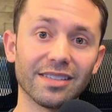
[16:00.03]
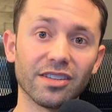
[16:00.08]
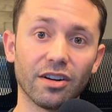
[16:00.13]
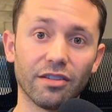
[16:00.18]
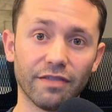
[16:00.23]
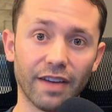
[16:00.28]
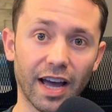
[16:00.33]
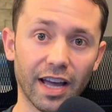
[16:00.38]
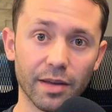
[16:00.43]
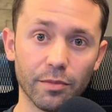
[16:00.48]

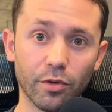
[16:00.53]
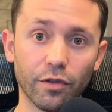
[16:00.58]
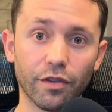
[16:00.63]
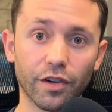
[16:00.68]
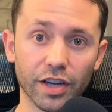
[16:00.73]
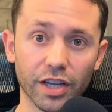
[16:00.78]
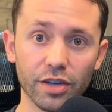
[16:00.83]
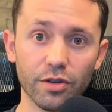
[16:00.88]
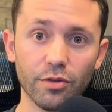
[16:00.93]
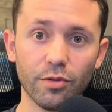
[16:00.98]
valuable for
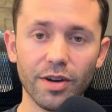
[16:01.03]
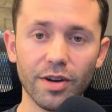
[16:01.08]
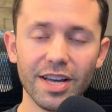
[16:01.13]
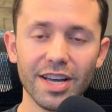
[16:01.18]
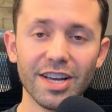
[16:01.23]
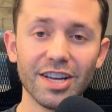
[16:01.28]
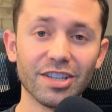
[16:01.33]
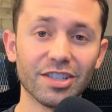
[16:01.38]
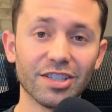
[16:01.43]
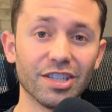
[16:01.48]
you
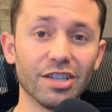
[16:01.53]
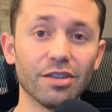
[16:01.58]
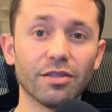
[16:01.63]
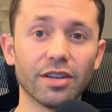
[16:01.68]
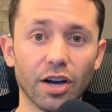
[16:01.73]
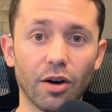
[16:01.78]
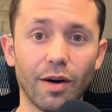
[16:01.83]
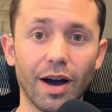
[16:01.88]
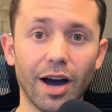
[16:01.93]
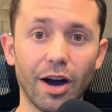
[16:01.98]
so you can
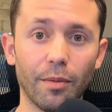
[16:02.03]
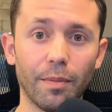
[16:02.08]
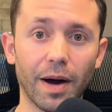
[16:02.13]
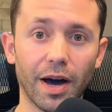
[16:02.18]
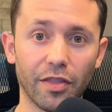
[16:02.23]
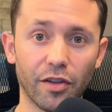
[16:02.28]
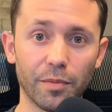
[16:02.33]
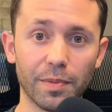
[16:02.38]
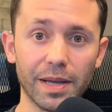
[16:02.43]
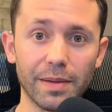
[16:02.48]
go help
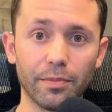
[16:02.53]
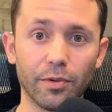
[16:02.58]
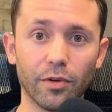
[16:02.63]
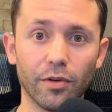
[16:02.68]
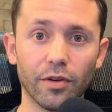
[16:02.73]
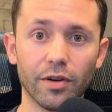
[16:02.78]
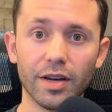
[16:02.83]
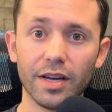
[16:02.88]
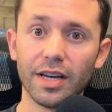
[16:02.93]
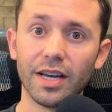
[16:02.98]
other
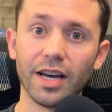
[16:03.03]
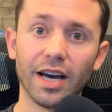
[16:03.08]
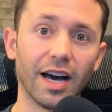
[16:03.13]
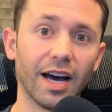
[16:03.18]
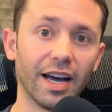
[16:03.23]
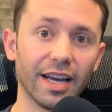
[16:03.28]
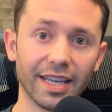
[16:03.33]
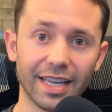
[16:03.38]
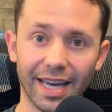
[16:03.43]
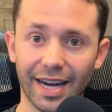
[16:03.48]
people
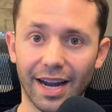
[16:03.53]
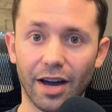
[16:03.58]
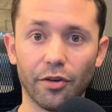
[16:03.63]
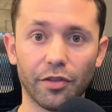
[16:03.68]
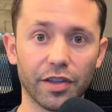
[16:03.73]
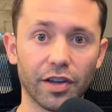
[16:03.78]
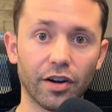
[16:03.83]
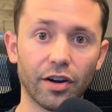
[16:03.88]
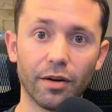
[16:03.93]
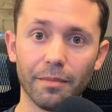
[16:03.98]
get
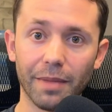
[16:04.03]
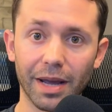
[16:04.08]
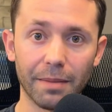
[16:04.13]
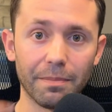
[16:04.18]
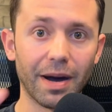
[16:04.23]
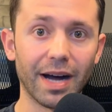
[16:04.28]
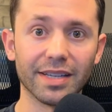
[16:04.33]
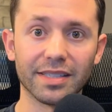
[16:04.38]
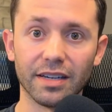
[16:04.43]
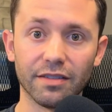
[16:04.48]
healthier, make
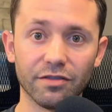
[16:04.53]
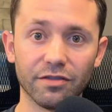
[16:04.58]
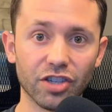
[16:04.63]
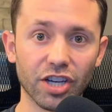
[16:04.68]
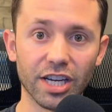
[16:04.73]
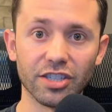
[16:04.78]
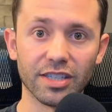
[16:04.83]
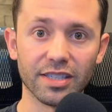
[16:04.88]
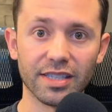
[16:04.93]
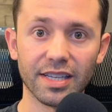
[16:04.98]
positive
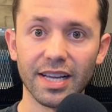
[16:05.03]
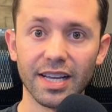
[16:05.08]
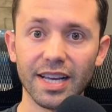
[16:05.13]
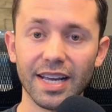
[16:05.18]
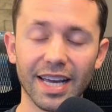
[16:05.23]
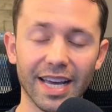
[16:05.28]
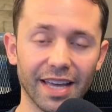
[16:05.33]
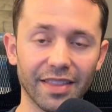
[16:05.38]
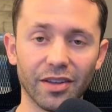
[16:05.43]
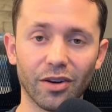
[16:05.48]
changes
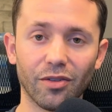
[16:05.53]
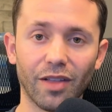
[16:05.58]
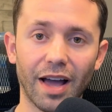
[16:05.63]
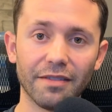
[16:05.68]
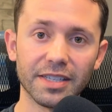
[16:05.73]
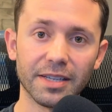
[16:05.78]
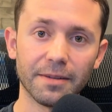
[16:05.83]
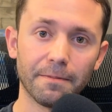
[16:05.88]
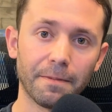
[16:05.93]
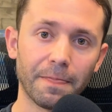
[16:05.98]
in their
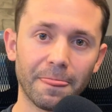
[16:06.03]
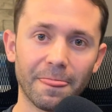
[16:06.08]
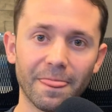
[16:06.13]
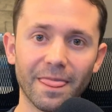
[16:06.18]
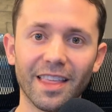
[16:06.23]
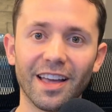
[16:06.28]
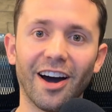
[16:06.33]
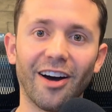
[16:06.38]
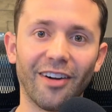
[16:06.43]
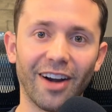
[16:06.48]
lives.
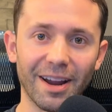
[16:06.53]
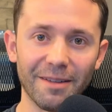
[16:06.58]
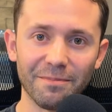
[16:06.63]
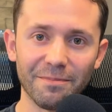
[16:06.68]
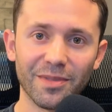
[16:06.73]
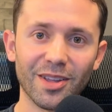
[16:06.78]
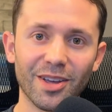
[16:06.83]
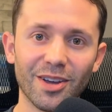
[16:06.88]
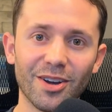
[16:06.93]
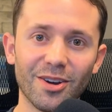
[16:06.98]
All right,
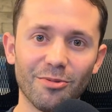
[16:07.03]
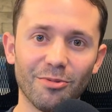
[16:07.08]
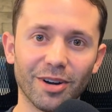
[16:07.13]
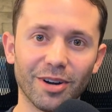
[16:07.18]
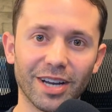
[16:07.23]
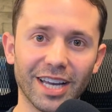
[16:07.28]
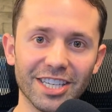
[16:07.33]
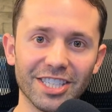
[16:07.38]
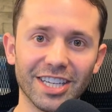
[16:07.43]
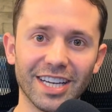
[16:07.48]
we'll
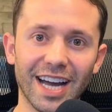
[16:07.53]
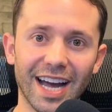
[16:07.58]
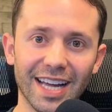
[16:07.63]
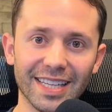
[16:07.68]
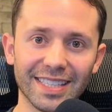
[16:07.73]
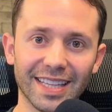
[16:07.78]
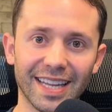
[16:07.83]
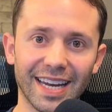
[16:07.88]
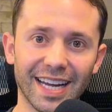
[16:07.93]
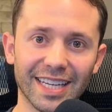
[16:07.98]
catch you guys
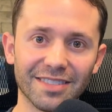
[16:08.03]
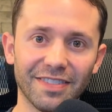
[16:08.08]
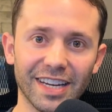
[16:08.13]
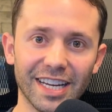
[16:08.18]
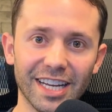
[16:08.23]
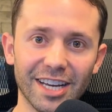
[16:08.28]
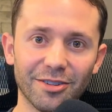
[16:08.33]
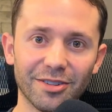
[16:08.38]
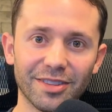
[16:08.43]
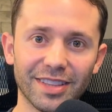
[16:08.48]
at the next
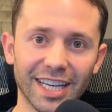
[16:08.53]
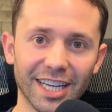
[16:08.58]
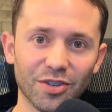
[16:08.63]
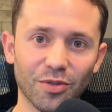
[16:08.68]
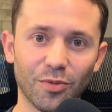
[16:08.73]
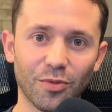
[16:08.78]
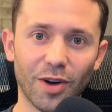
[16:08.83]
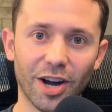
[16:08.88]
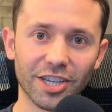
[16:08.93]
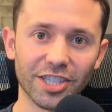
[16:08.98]
video. Thanks for
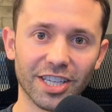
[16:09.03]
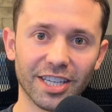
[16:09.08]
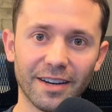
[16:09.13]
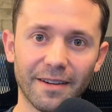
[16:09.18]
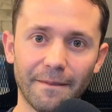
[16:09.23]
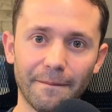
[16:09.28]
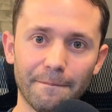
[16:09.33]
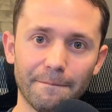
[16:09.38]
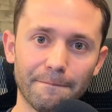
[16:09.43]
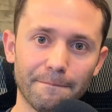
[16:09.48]
watching.
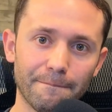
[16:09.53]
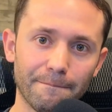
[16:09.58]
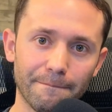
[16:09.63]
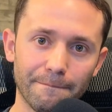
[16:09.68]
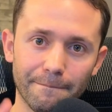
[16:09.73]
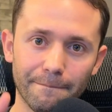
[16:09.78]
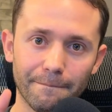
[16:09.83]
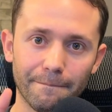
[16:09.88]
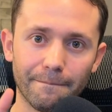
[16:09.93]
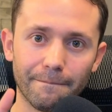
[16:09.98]

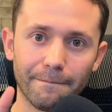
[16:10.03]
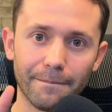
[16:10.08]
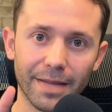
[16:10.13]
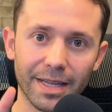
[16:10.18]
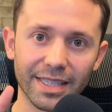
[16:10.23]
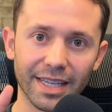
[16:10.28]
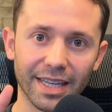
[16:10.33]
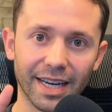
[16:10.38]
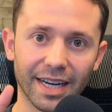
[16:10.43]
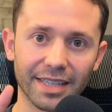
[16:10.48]

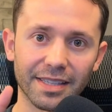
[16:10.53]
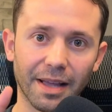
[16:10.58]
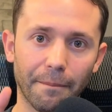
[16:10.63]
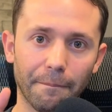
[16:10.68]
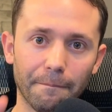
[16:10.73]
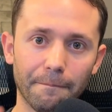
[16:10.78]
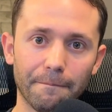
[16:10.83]
See you next time.